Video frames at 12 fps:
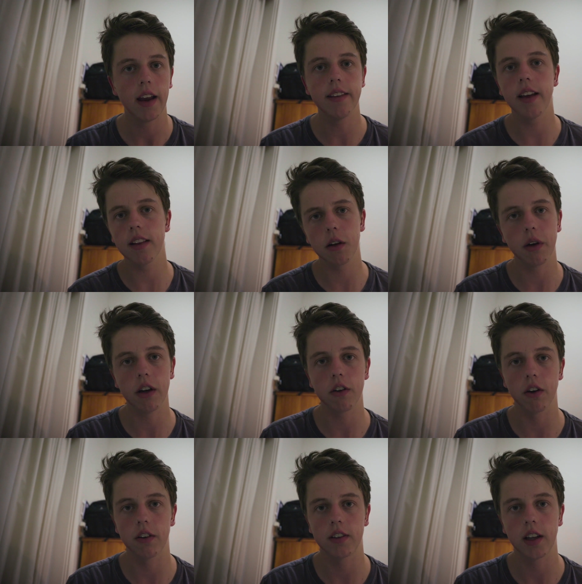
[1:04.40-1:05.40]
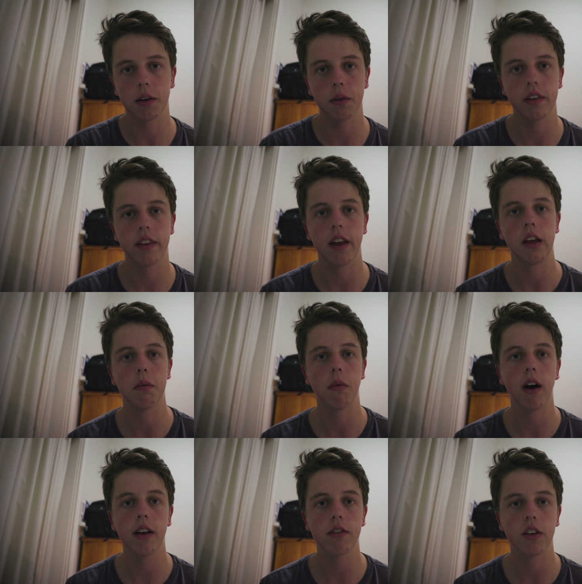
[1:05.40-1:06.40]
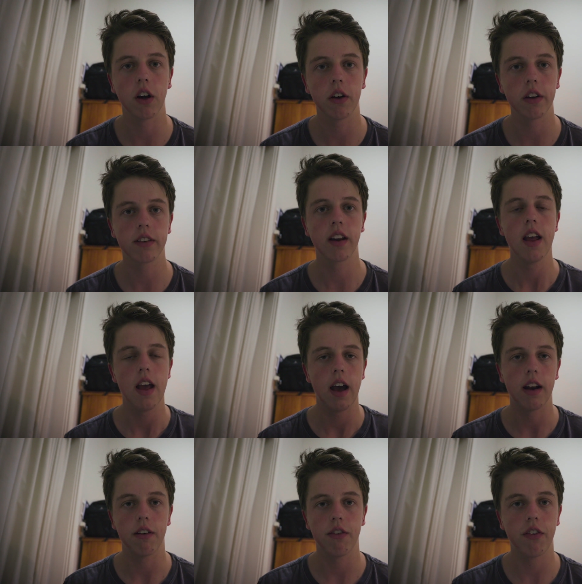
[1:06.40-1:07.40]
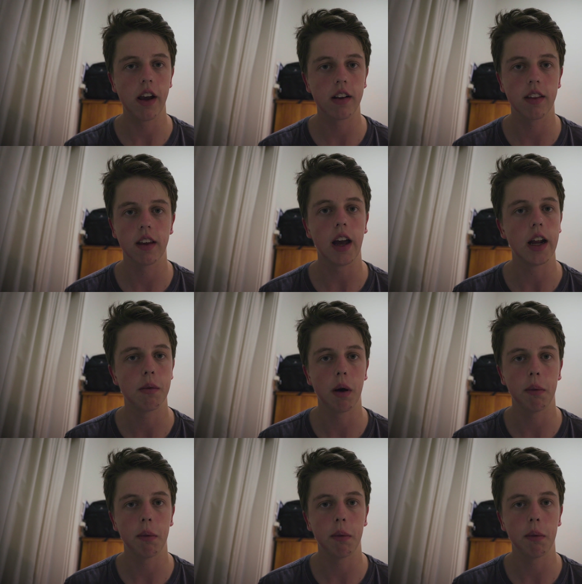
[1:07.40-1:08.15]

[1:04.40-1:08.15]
in that little intro sequence there you might have noticed an effect that came